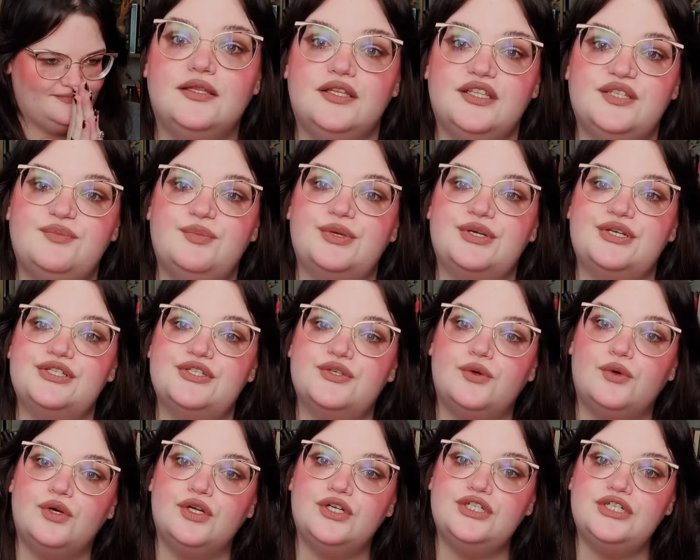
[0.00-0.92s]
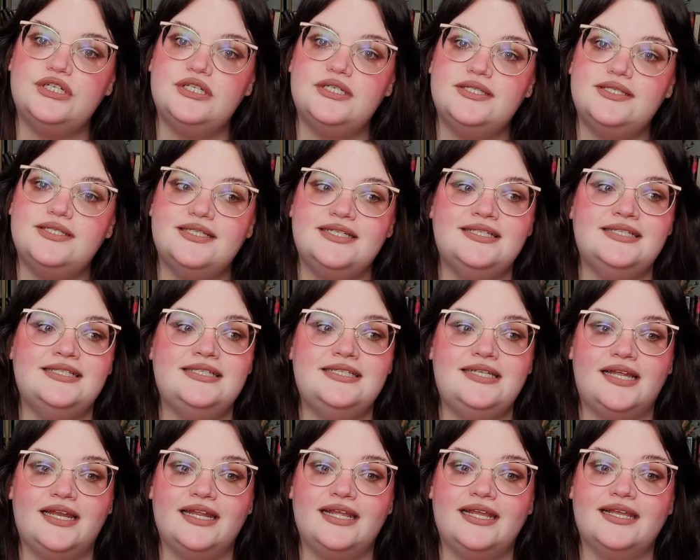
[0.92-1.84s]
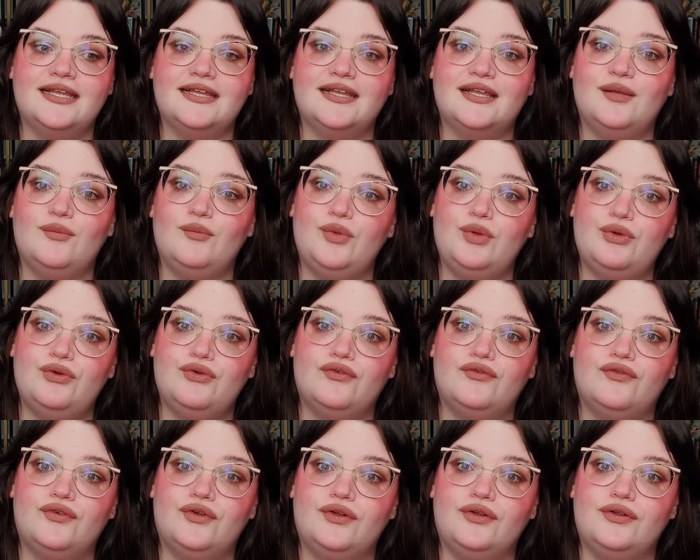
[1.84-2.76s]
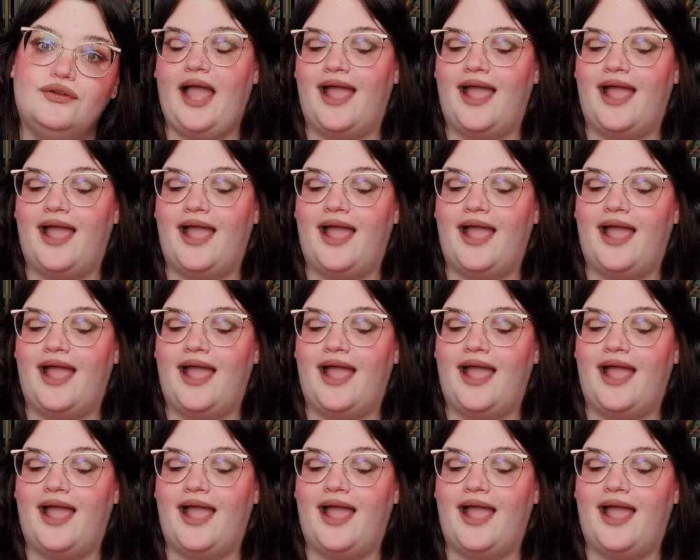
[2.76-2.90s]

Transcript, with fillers: This book is gorgeous and stunning and beautiful.